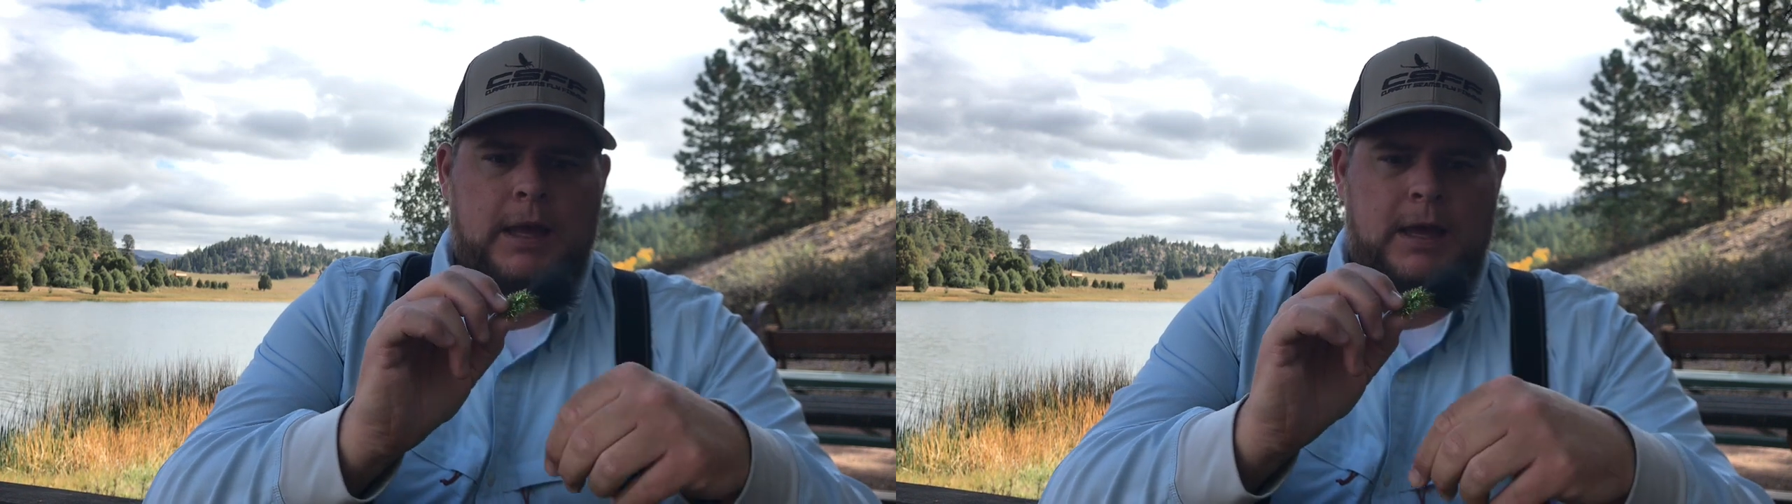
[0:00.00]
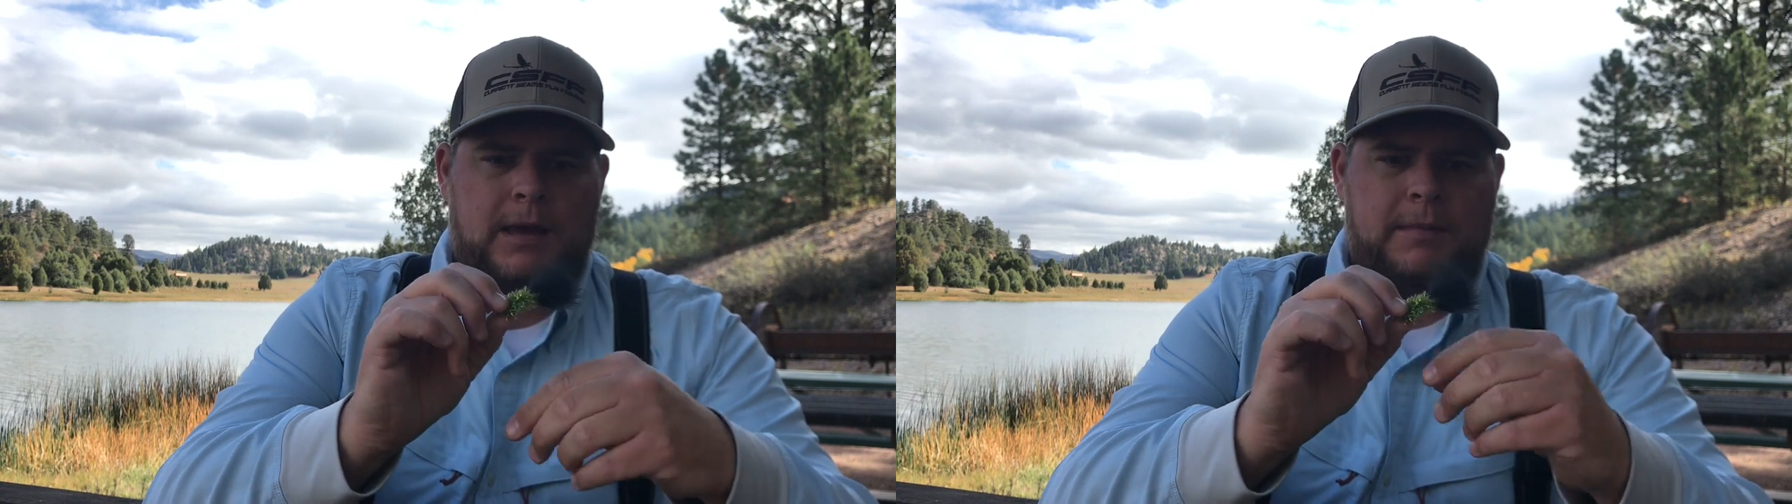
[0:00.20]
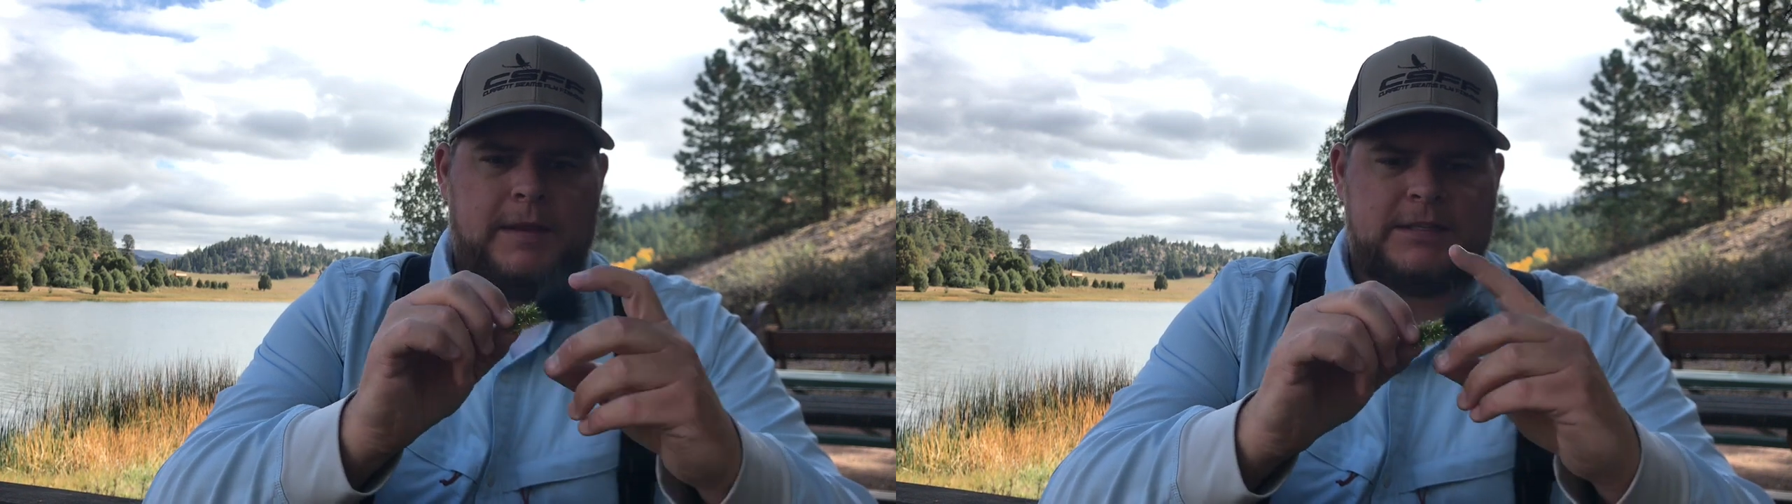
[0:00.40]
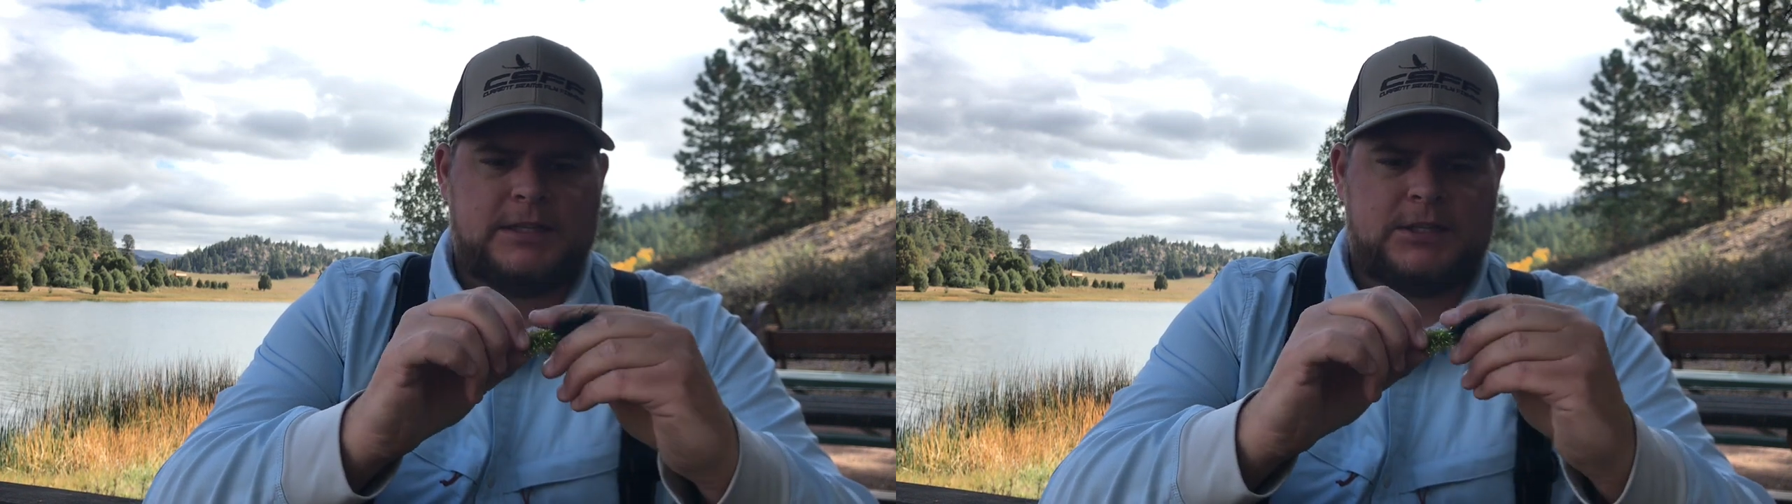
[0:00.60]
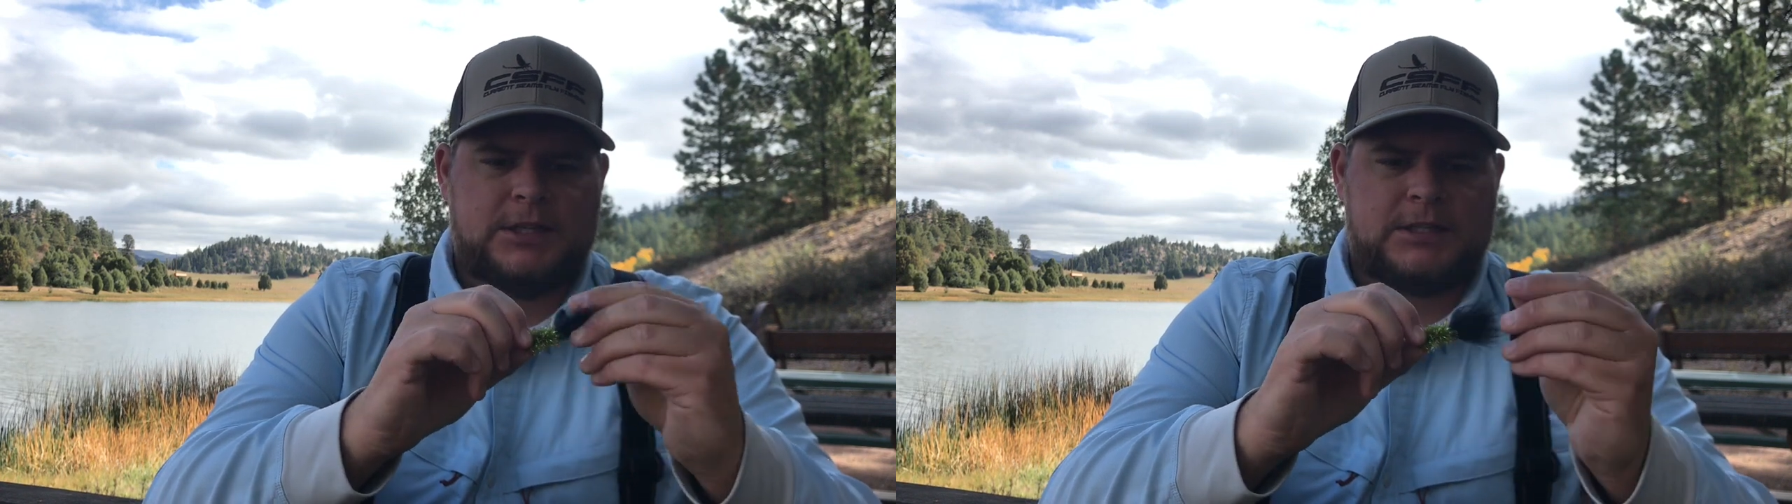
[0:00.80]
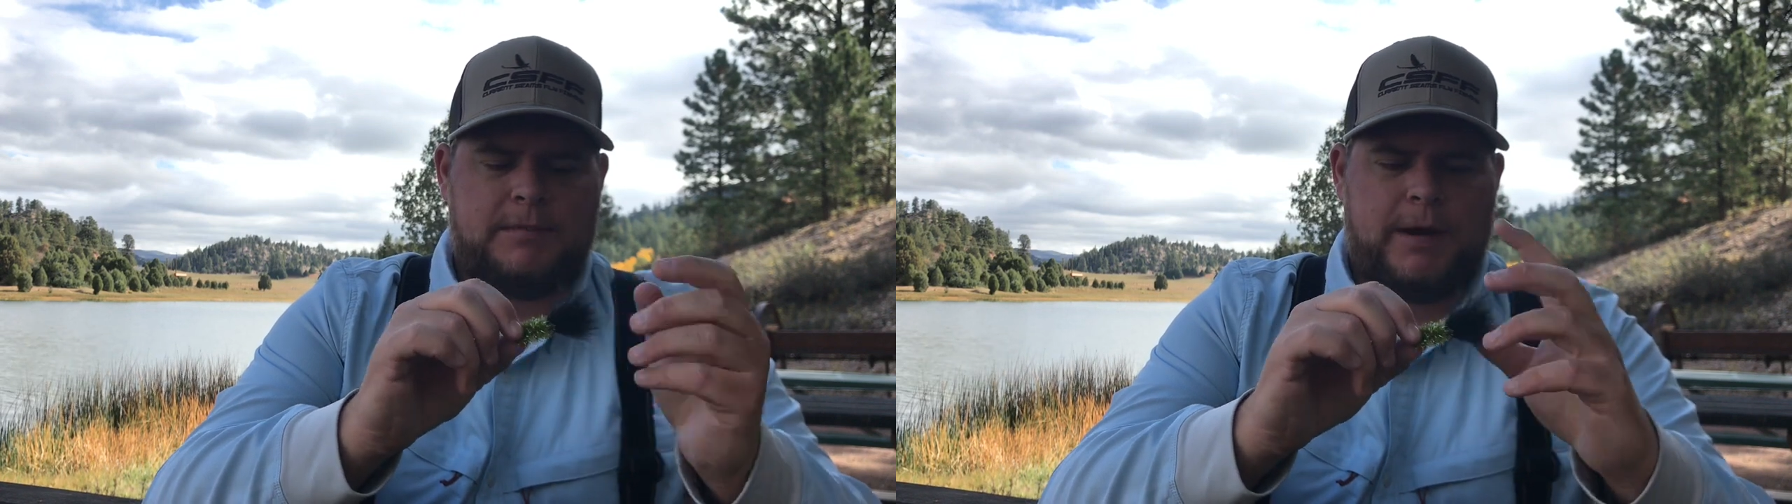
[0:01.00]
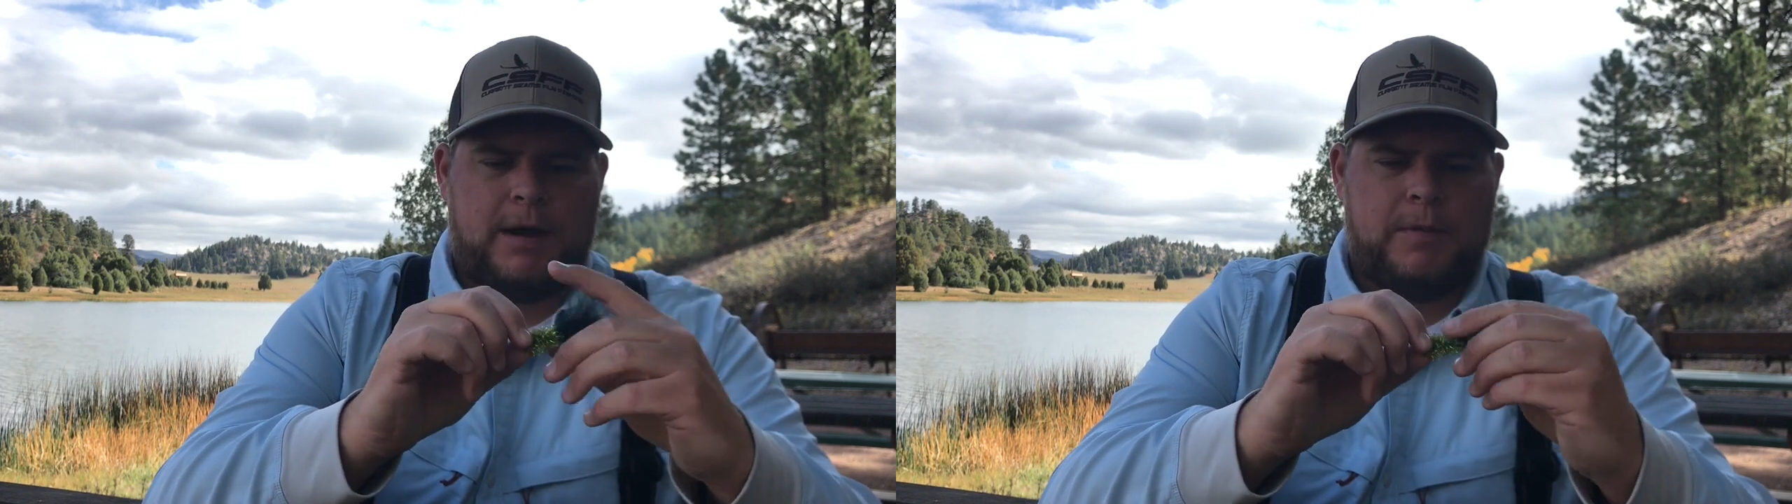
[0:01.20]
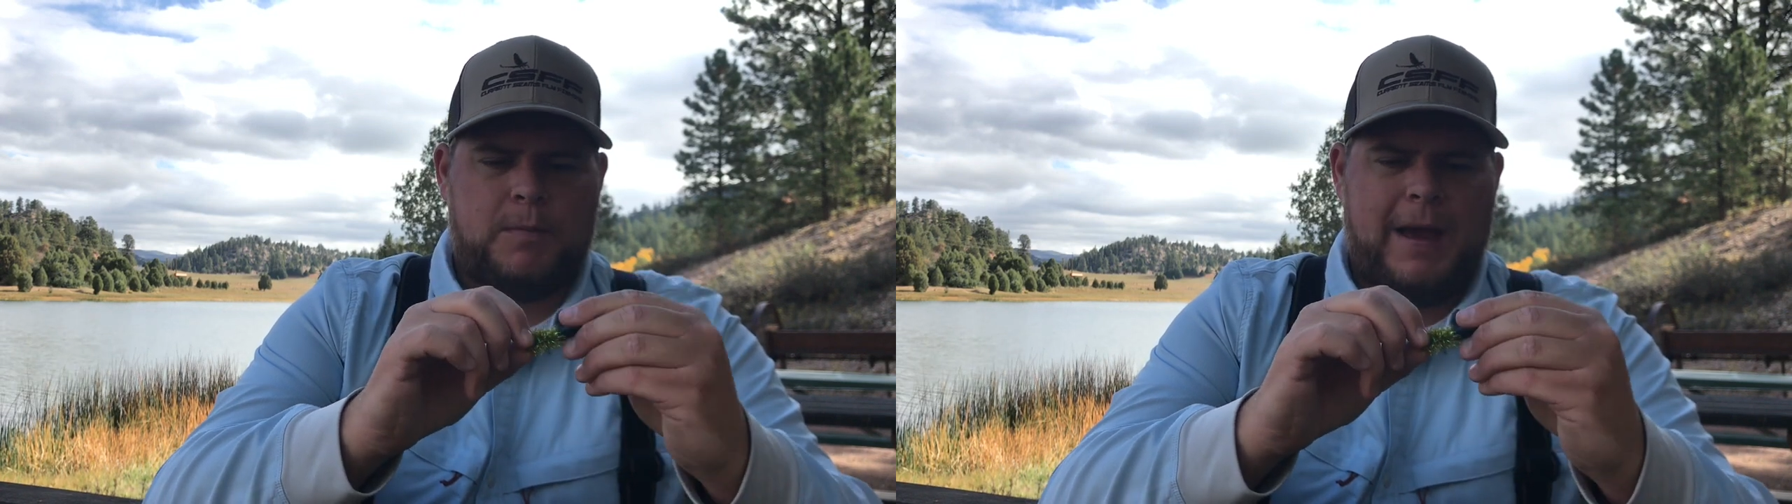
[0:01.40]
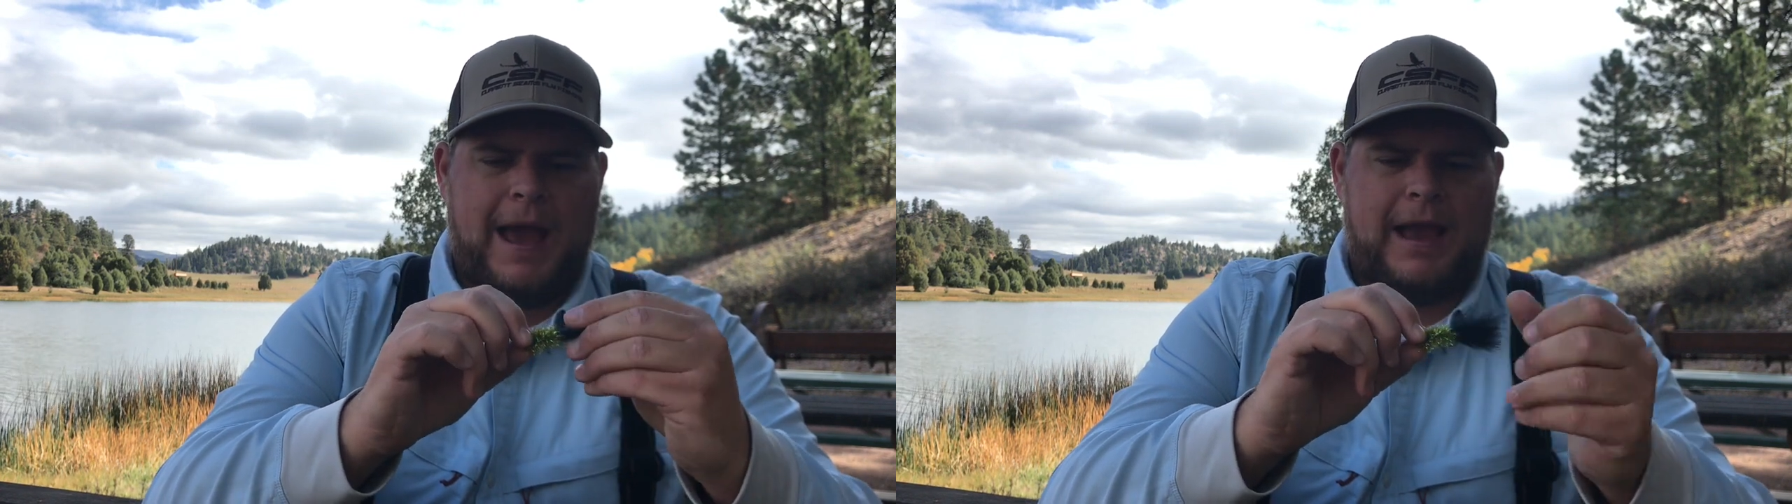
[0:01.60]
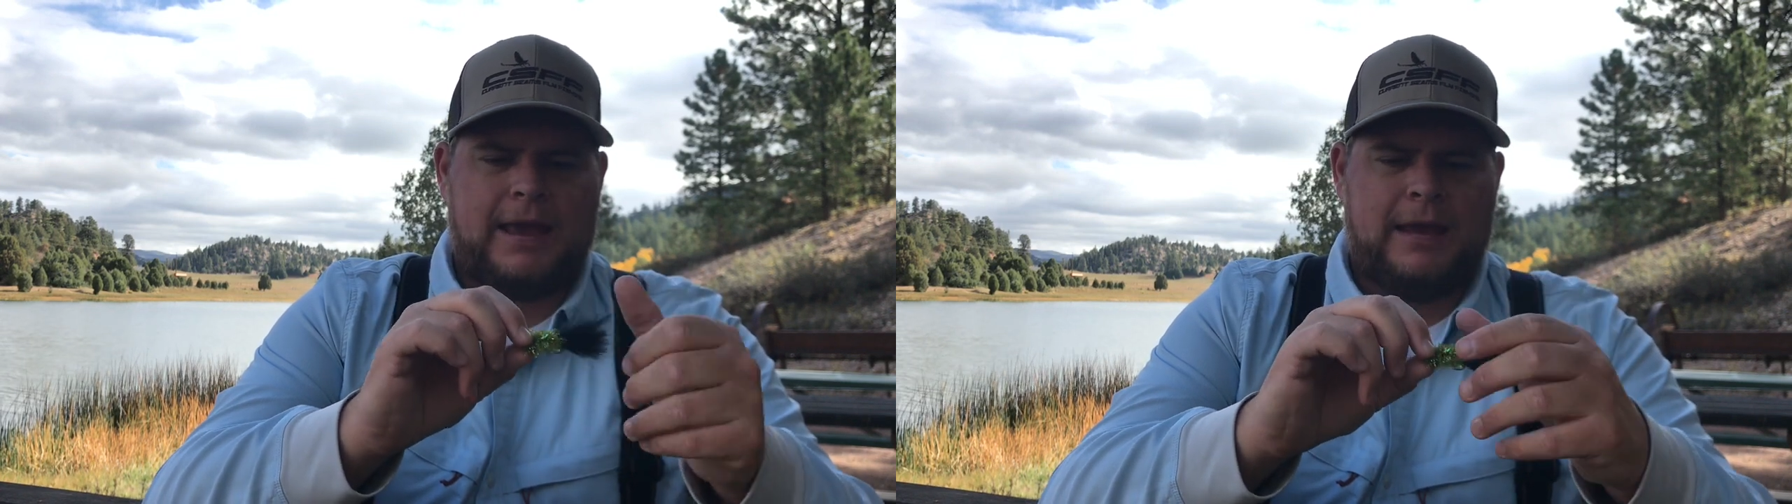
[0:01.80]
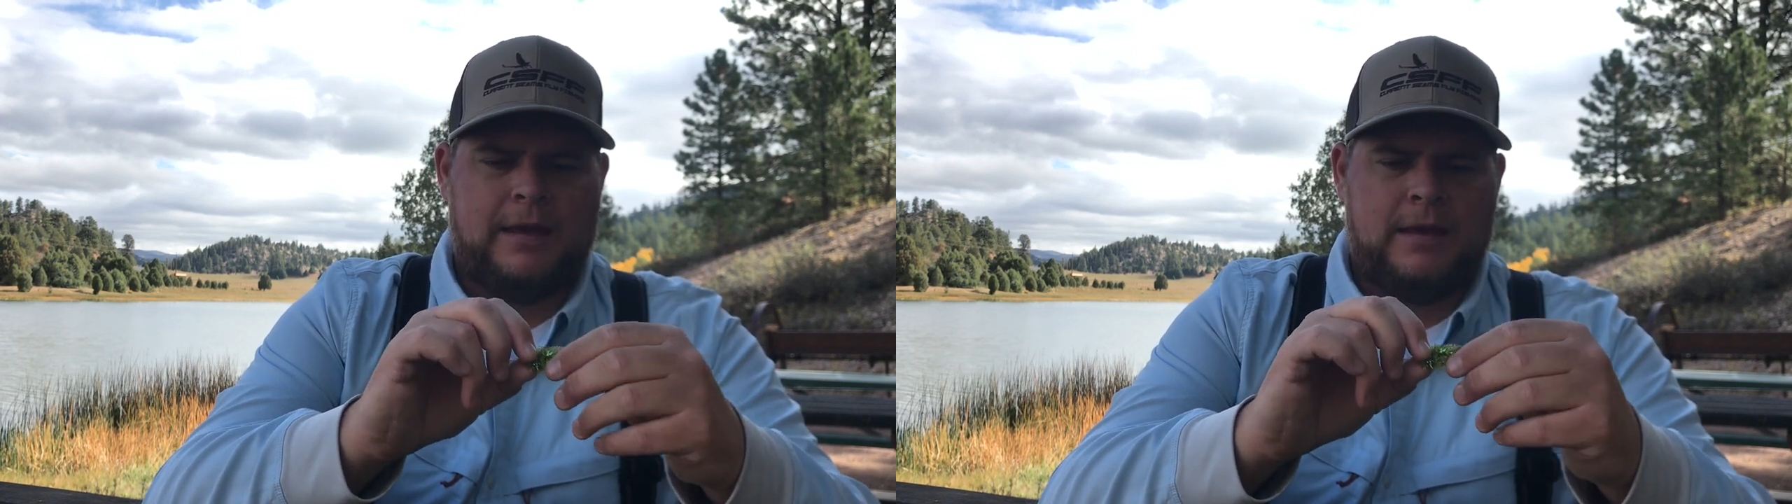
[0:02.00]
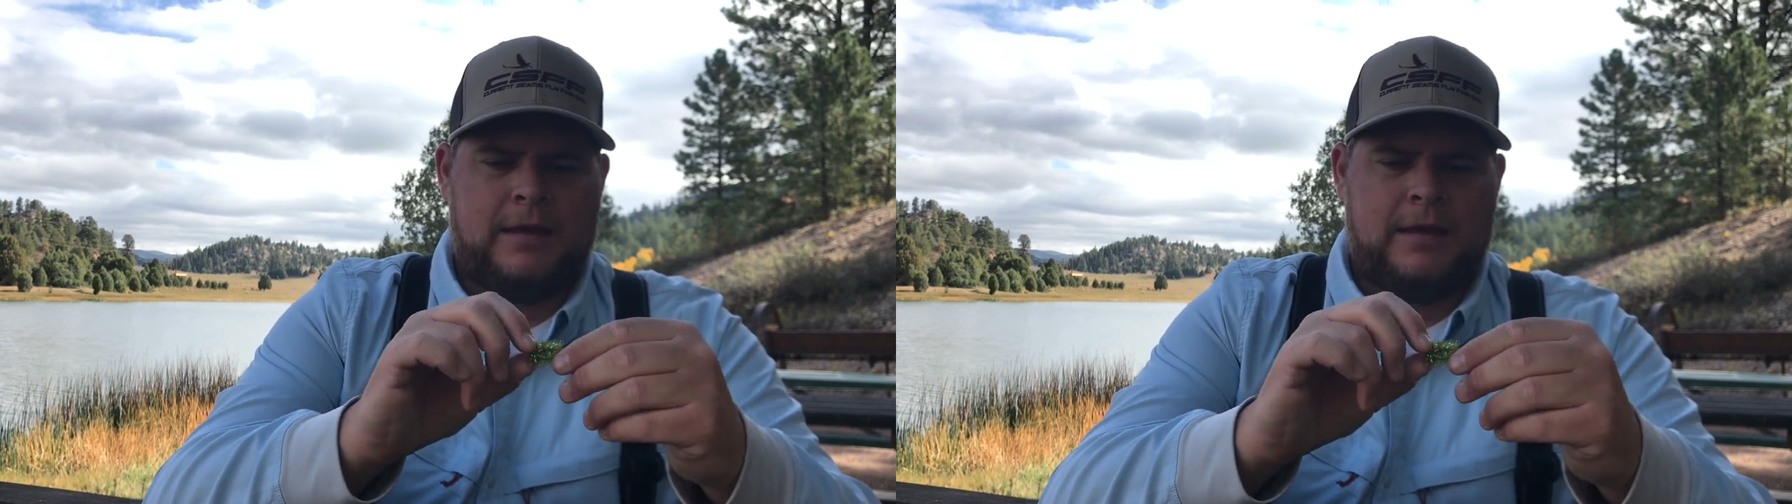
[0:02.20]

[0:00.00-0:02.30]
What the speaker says: This is just a marabou back,